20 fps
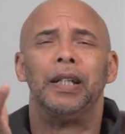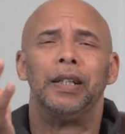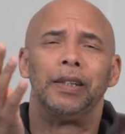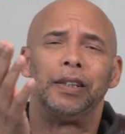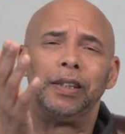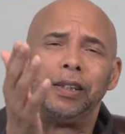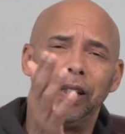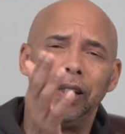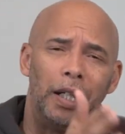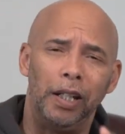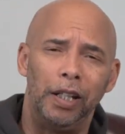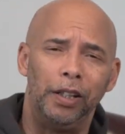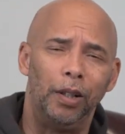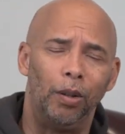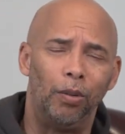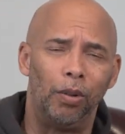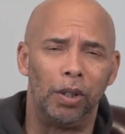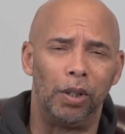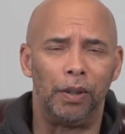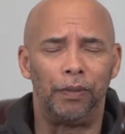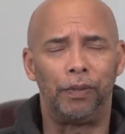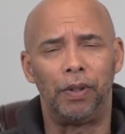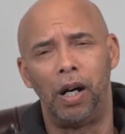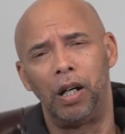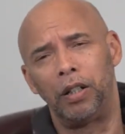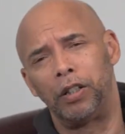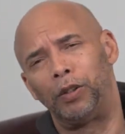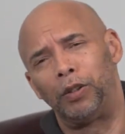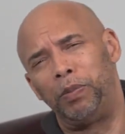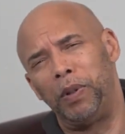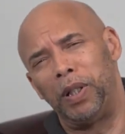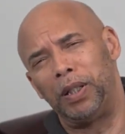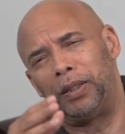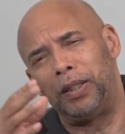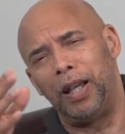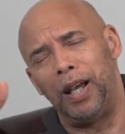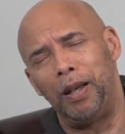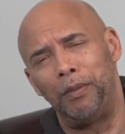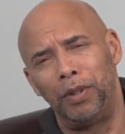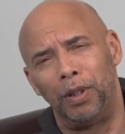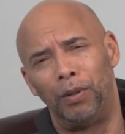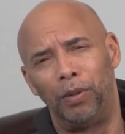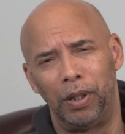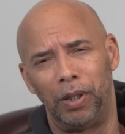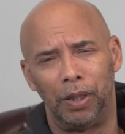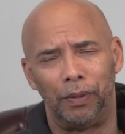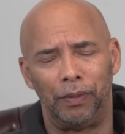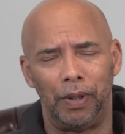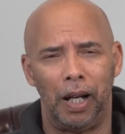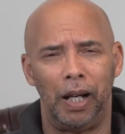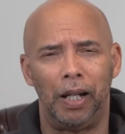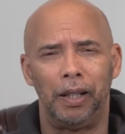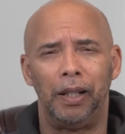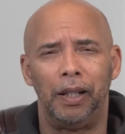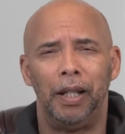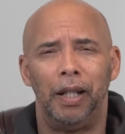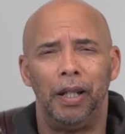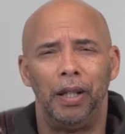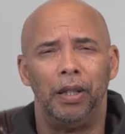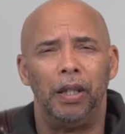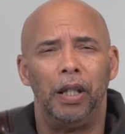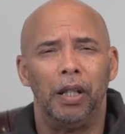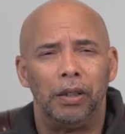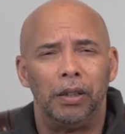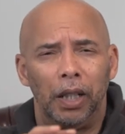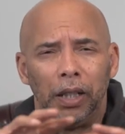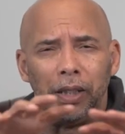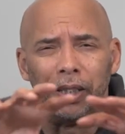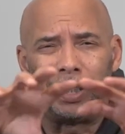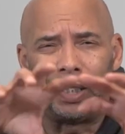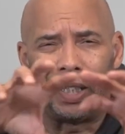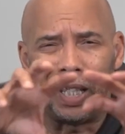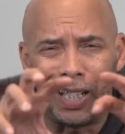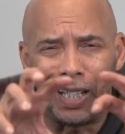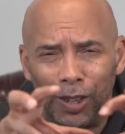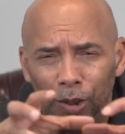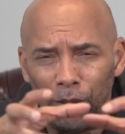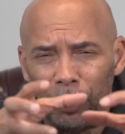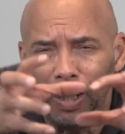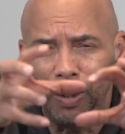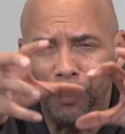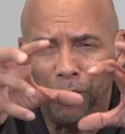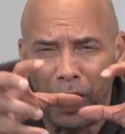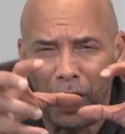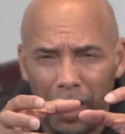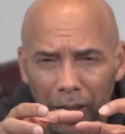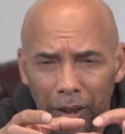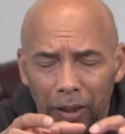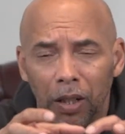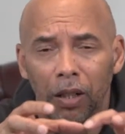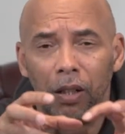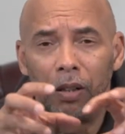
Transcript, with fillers: studied the Word of God or spent time in the Word of God, there's a scheduled event